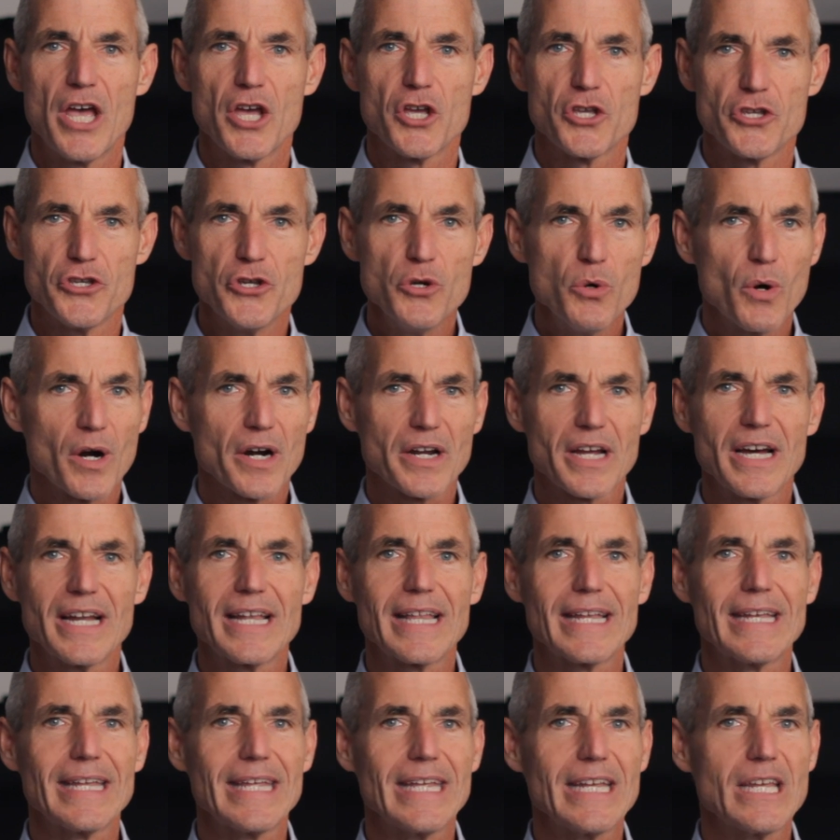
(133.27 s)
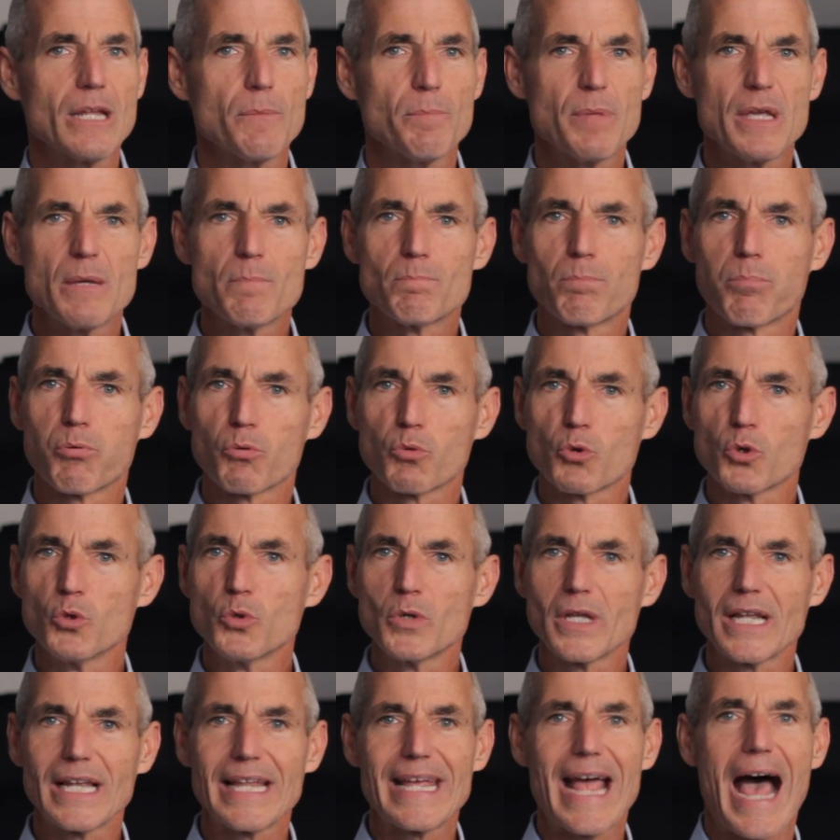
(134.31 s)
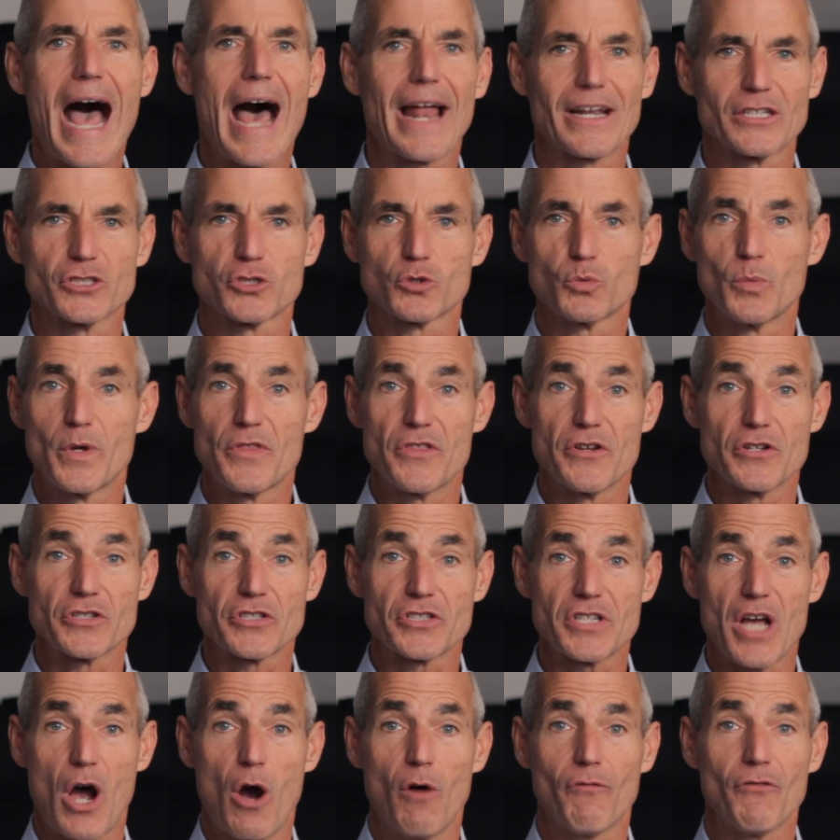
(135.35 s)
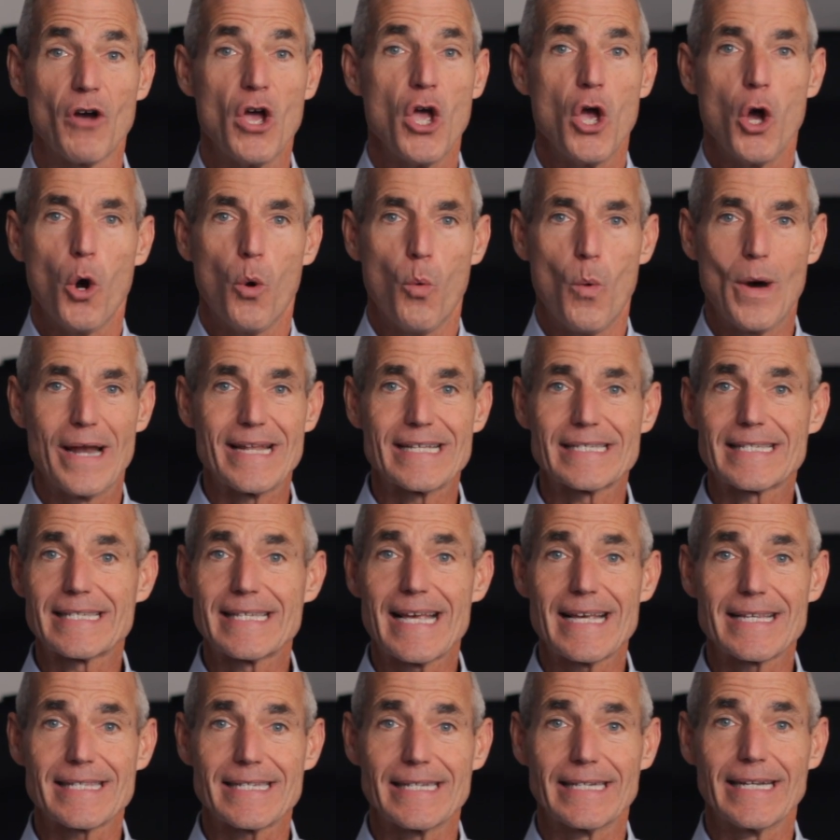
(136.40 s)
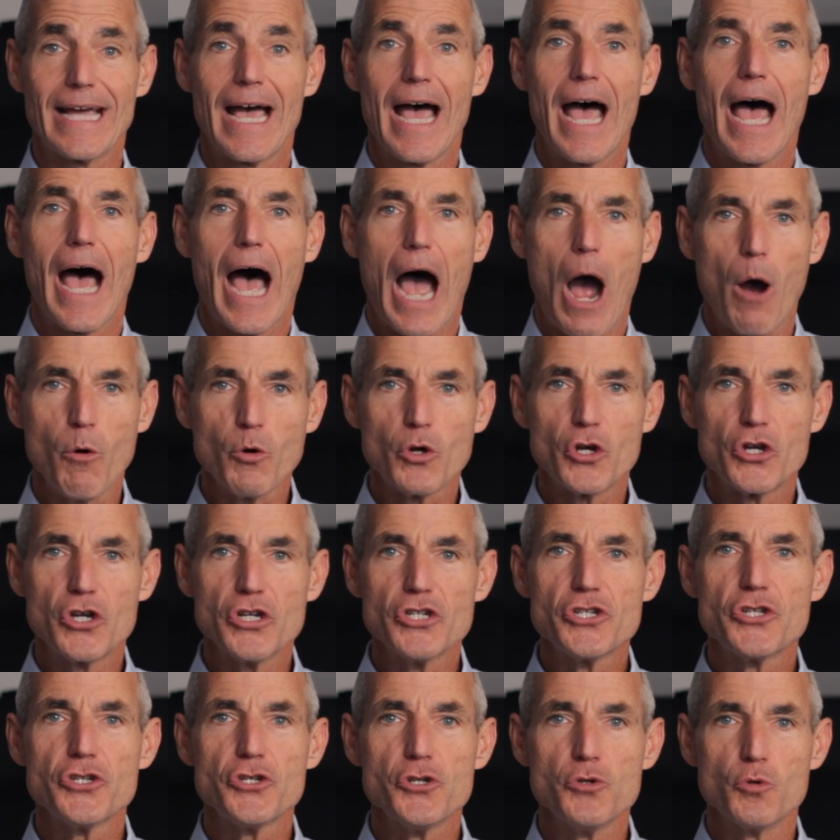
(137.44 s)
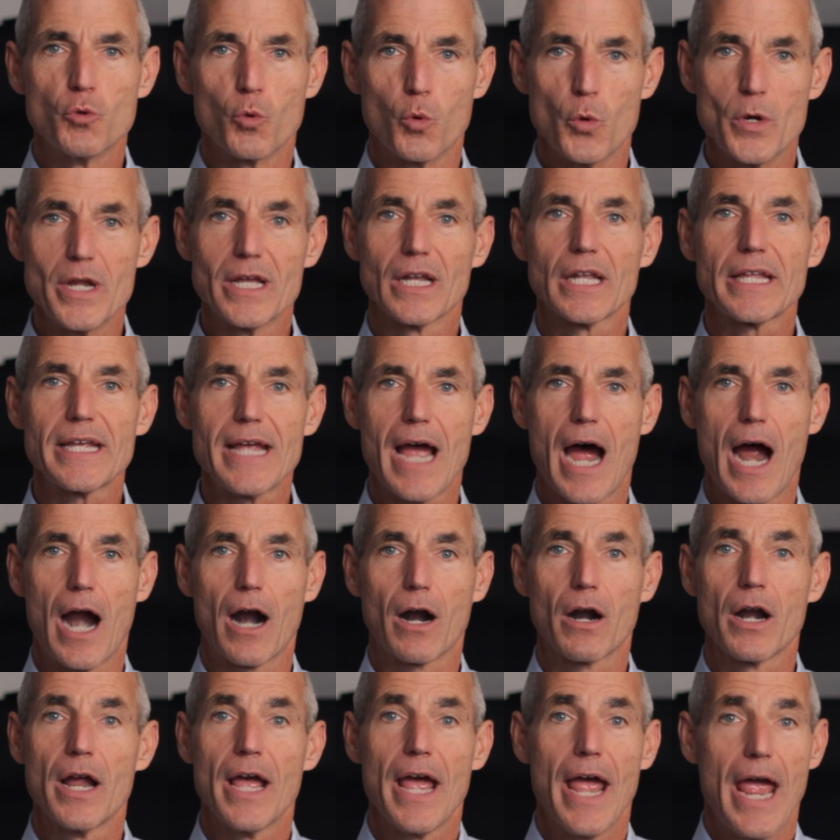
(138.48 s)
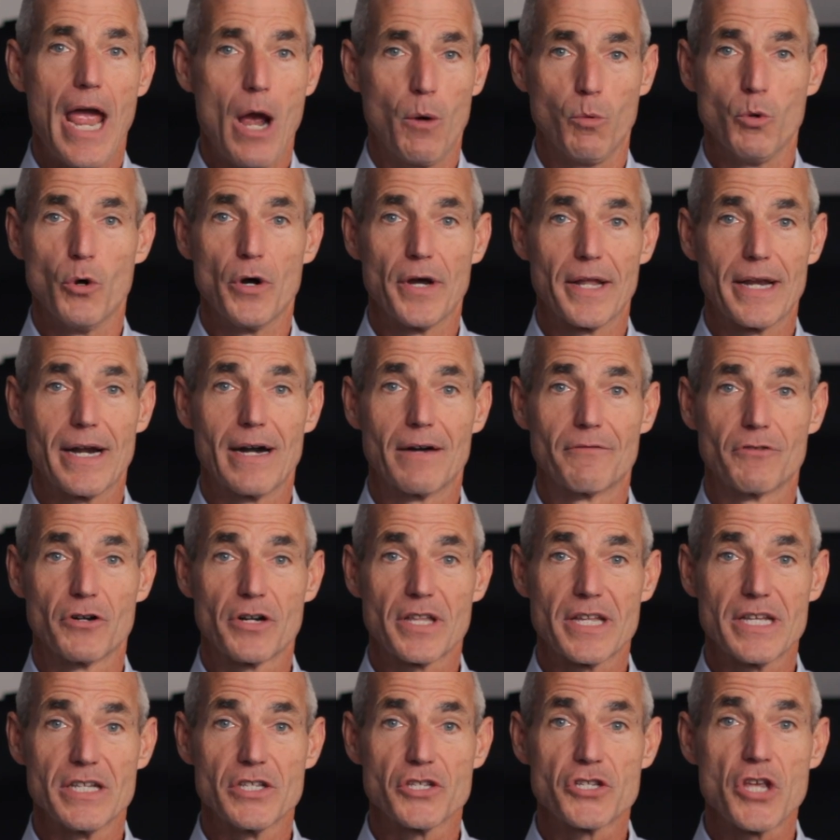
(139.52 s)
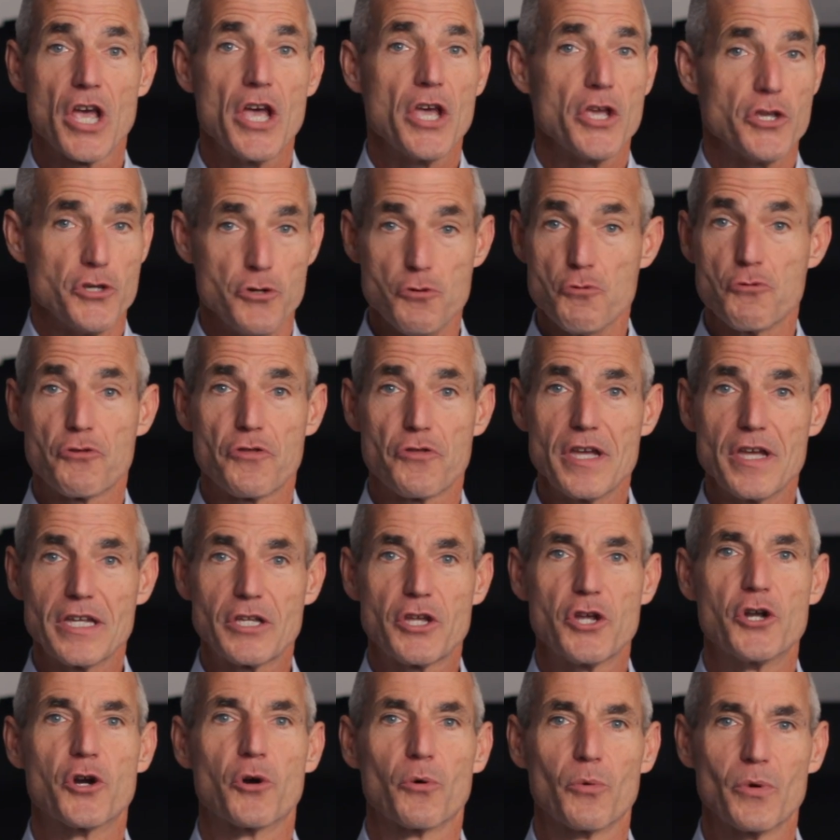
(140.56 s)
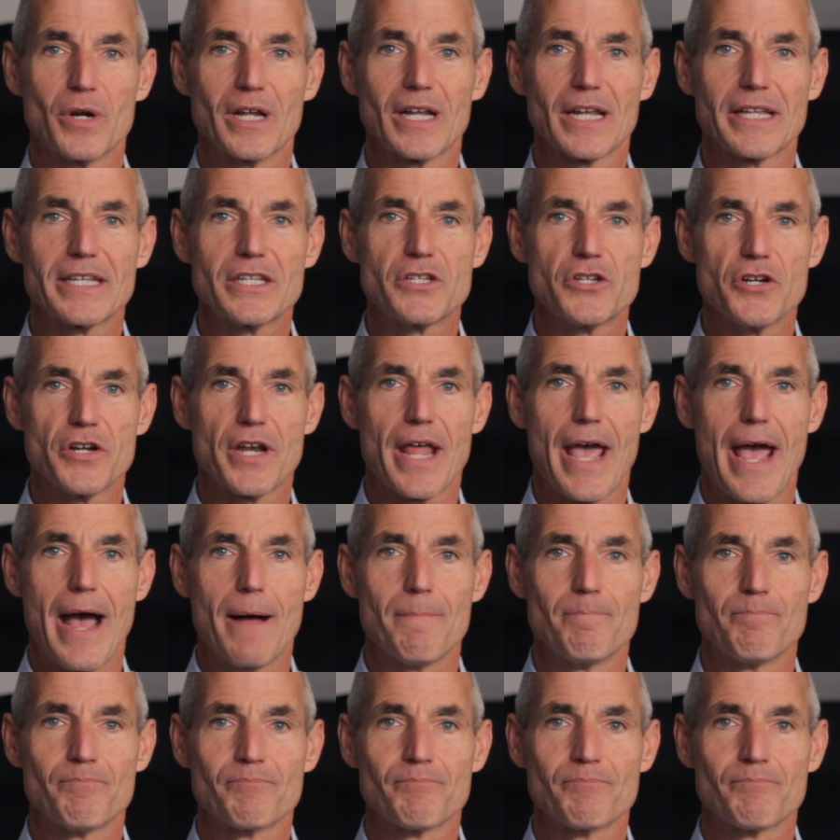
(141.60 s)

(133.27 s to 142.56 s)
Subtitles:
You are going to need to be brutally honest with yourself when assessing how good you really are at whatever it is you think you're really good at.